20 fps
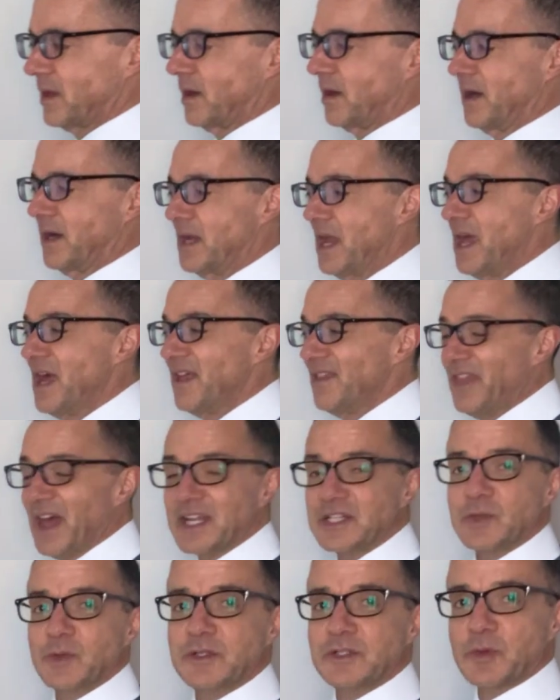All right.
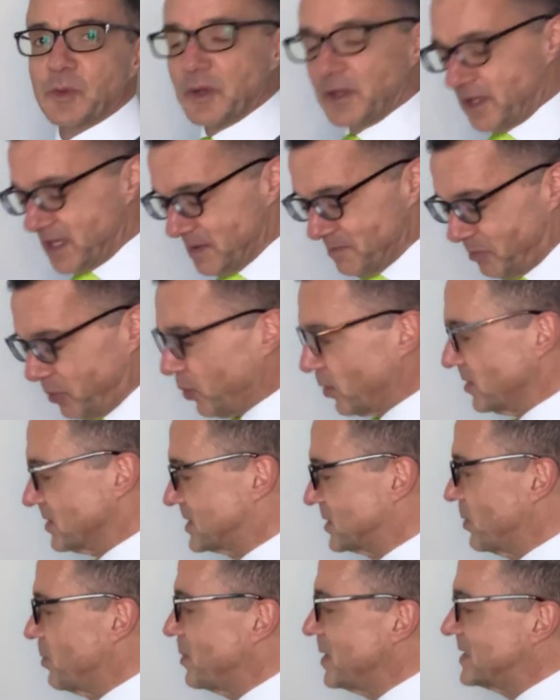That's what's really
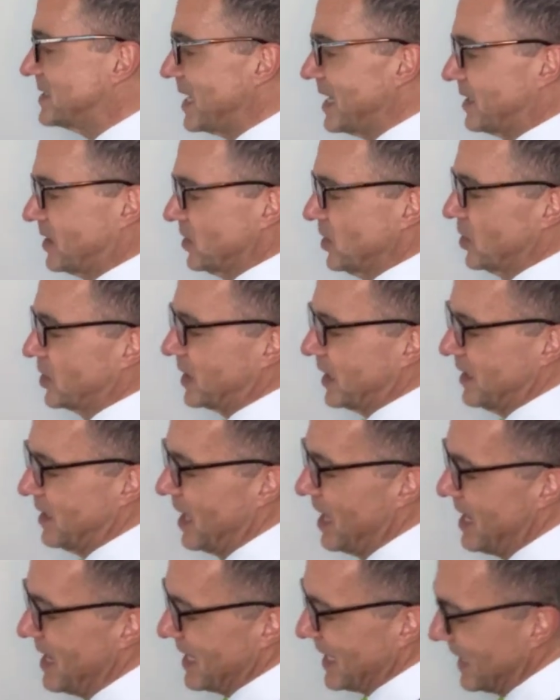important. So when we take a look
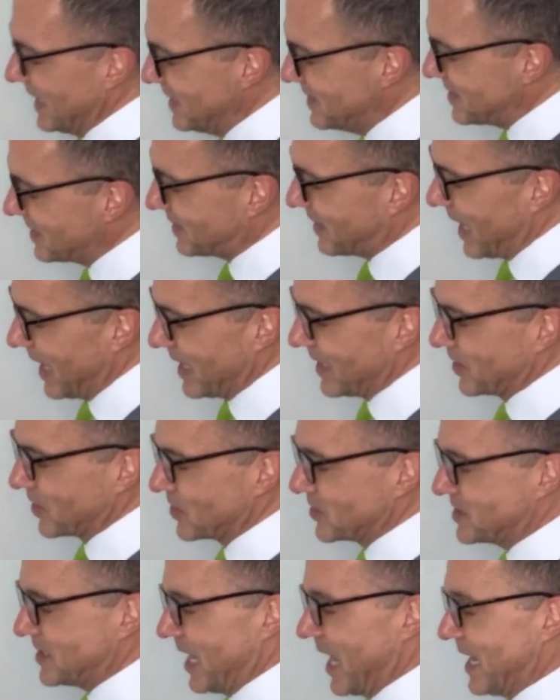at
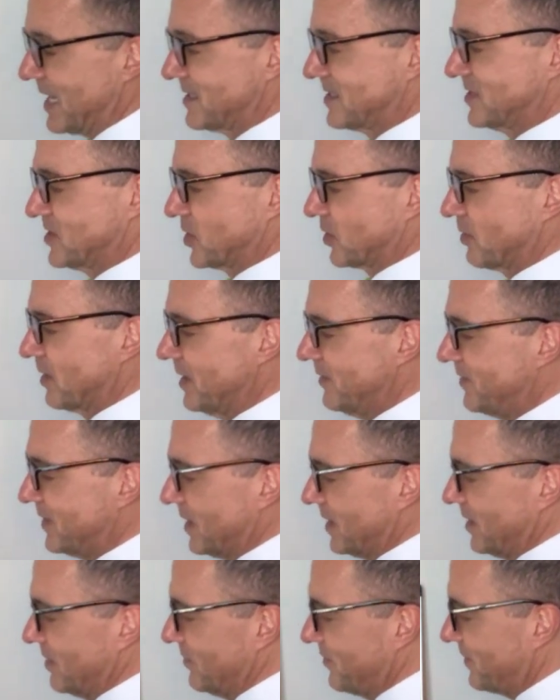indicators as a
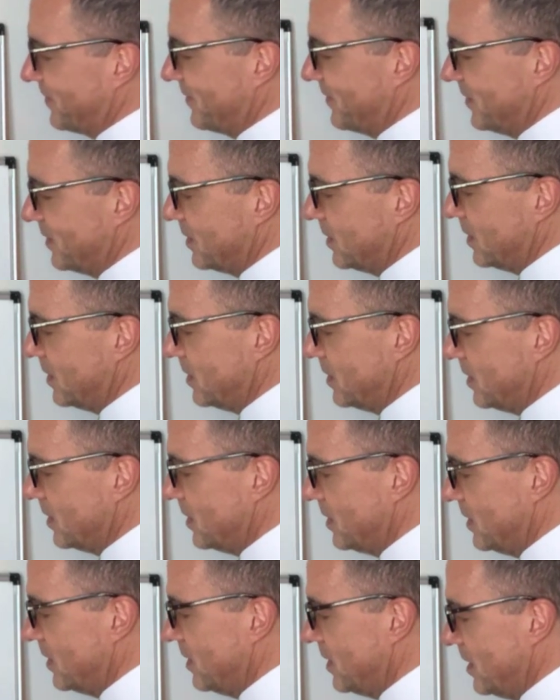derivative,
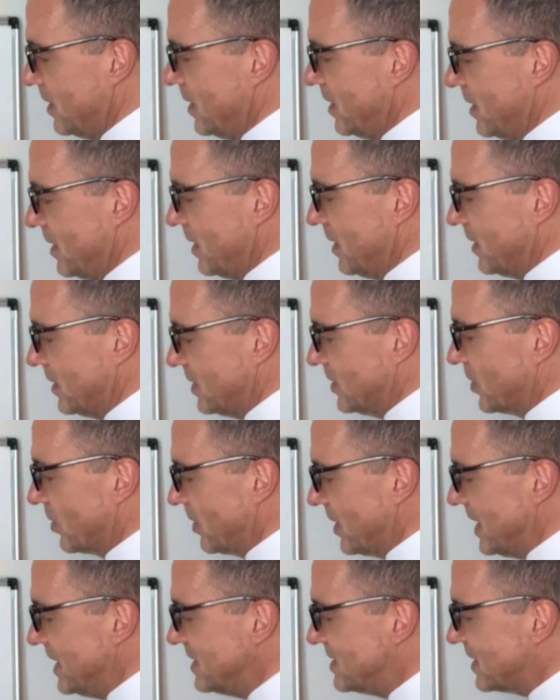
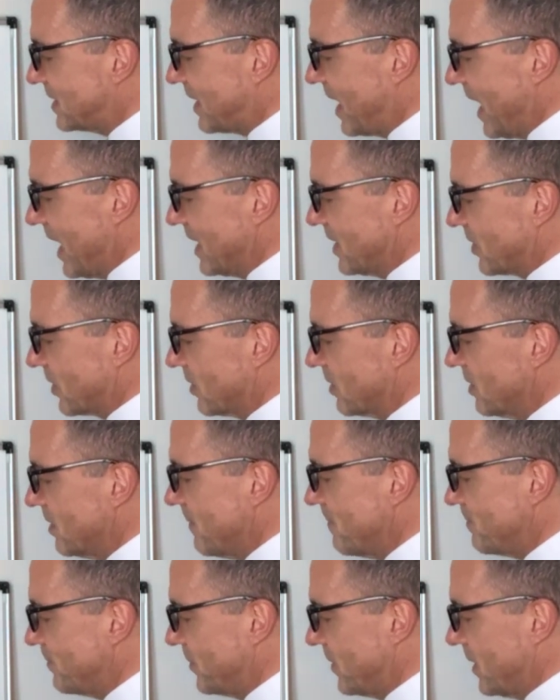your
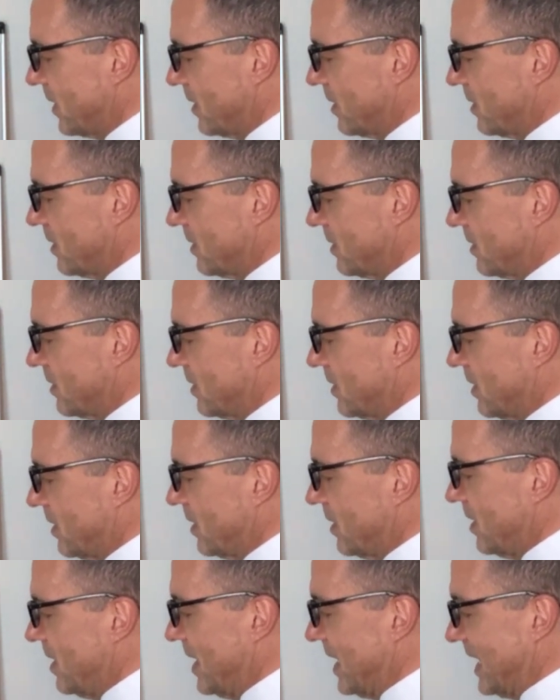indicator
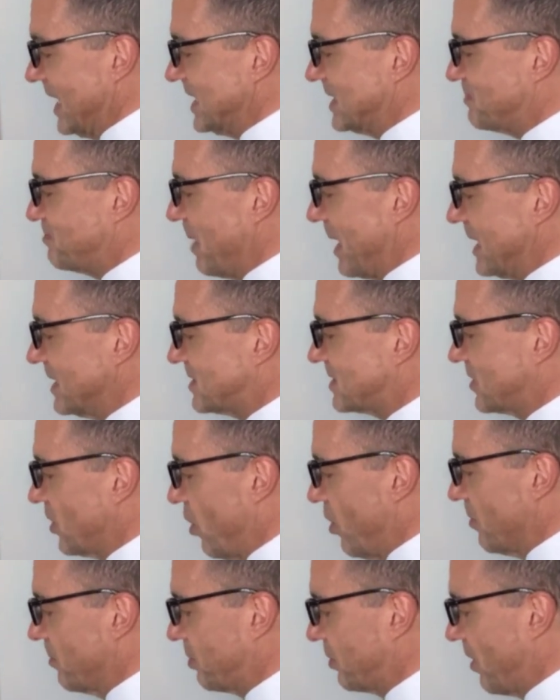is based
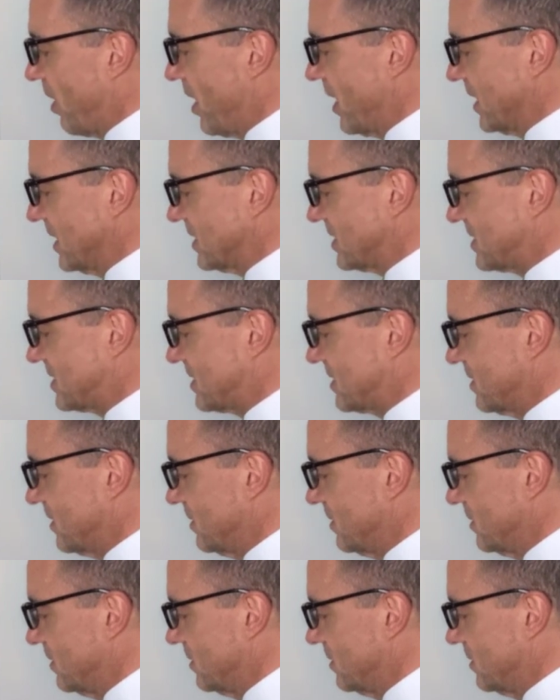on price,